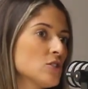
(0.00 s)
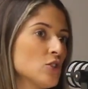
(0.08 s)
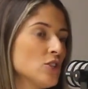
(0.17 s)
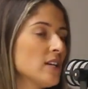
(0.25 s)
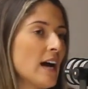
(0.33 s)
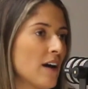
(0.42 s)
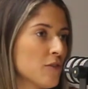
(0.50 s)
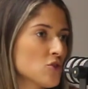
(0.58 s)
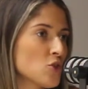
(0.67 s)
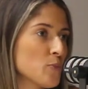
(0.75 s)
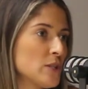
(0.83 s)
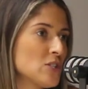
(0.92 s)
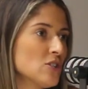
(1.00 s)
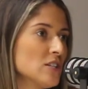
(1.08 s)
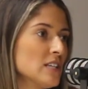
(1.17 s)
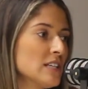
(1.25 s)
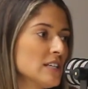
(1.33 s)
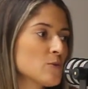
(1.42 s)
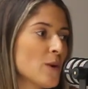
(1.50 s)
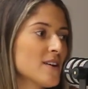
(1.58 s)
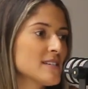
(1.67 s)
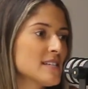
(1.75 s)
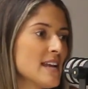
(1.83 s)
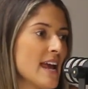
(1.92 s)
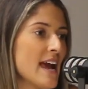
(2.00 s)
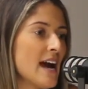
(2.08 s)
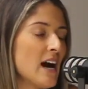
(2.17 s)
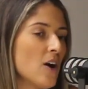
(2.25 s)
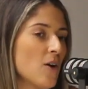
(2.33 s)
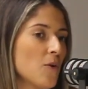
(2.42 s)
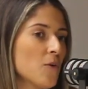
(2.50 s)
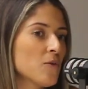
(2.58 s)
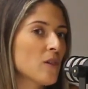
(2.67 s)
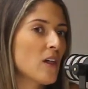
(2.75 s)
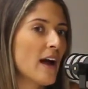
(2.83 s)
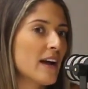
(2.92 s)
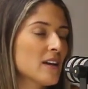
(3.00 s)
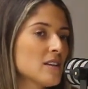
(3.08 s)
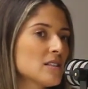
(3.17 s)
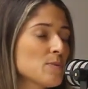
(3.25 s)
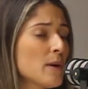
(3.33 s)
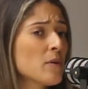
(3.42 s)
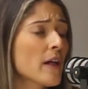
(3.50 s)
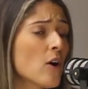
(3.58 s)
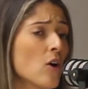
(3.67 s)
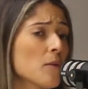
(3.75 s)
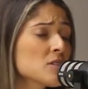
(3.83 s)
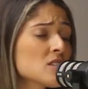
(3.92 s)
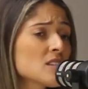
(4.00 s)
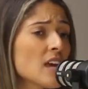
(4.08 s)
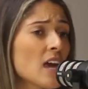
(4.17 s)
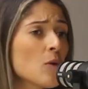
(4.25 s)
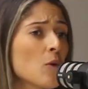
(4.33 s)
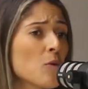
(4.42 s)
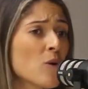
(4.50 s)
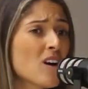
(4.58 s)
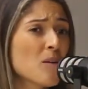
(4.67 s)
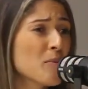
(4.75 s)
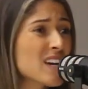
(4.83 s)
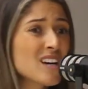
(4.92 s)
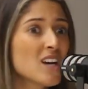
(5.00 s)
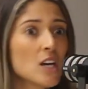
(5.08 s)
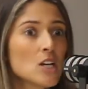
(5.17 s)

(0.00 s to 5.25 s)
You didn't have those opportunities. Whereas now, like people are like, oh, I'm just scared it won't work. I'm like,